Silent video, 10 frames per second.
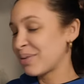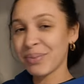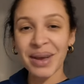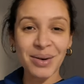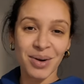But
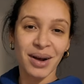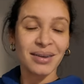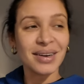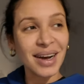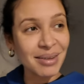
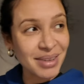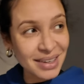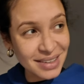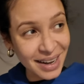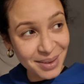meanwhile, I'm going
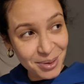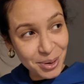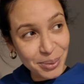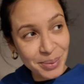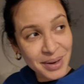to stay in the warm.